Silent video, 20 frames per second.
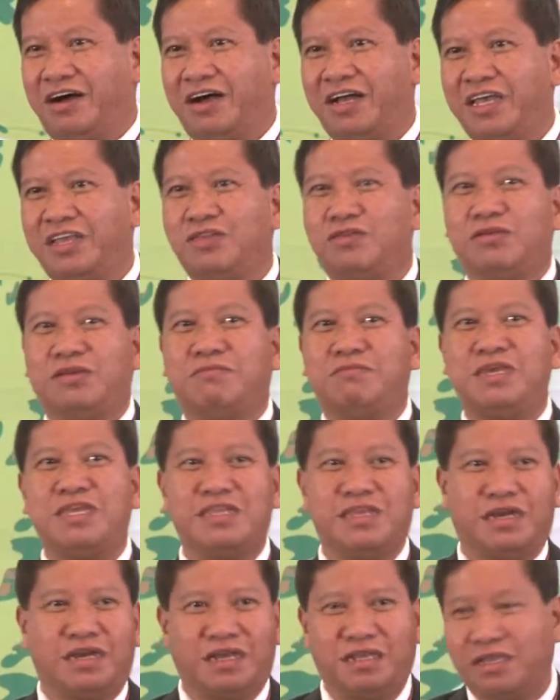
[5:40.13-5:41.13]
into the
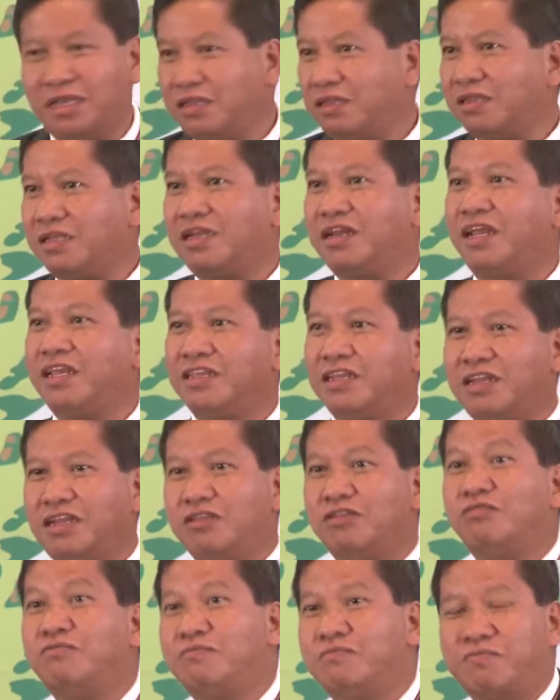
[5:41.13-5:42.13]
media and it created a
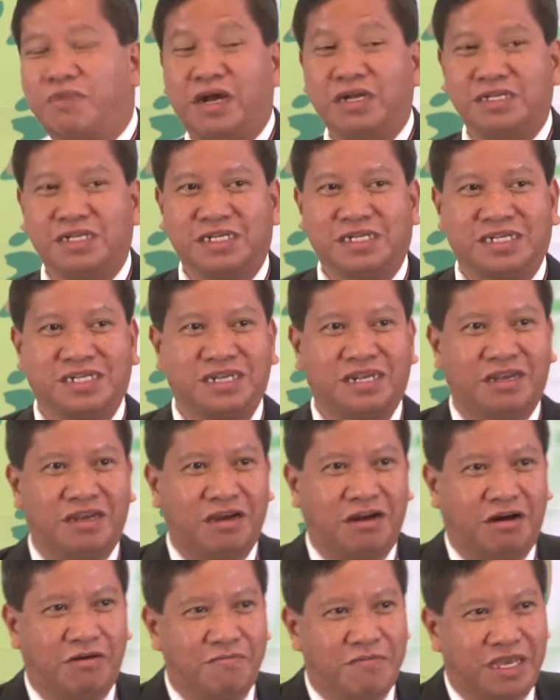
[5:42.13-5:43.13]
new process
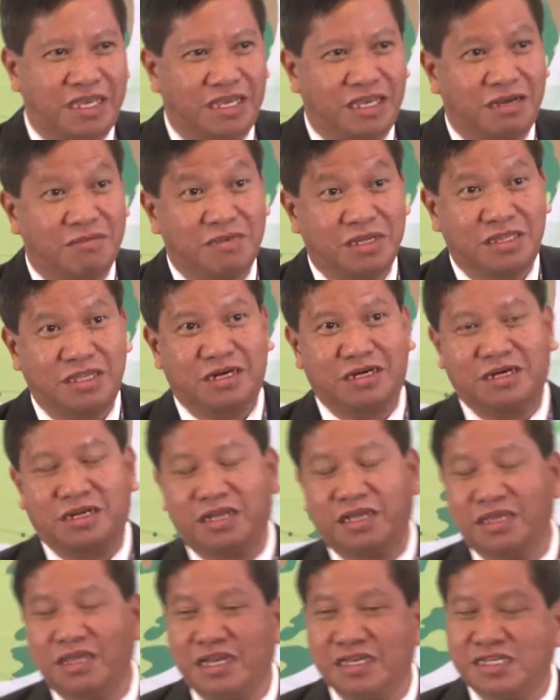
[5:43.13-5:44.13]
of making a material.
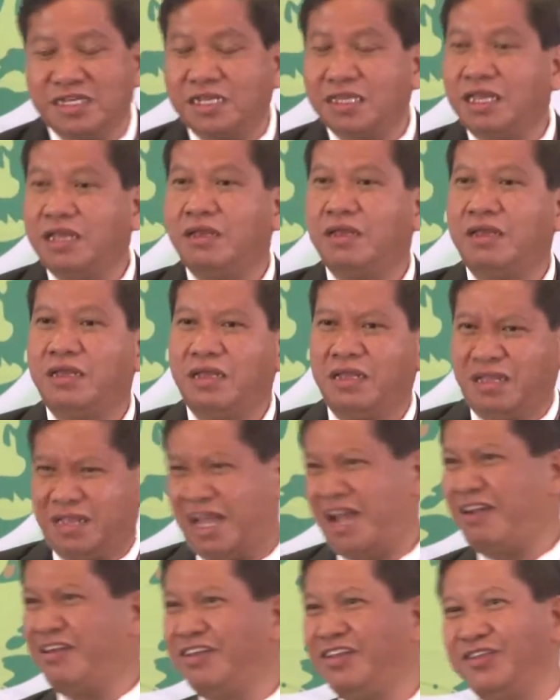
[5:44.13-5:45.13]
And they said,
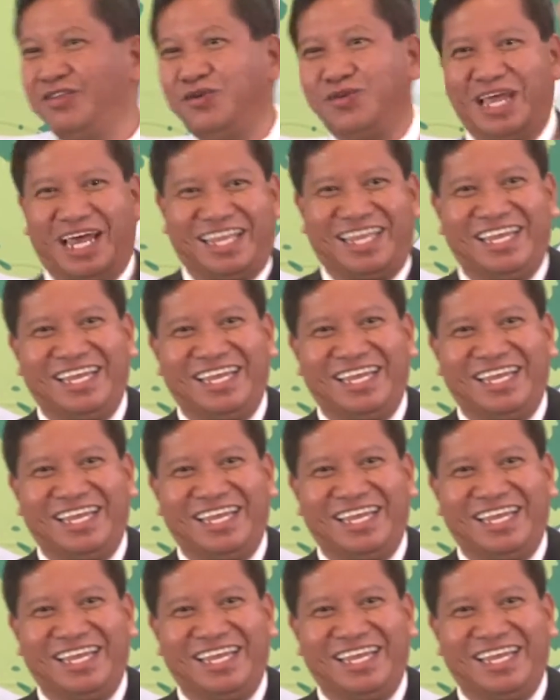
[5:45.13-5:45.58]
How do you do that?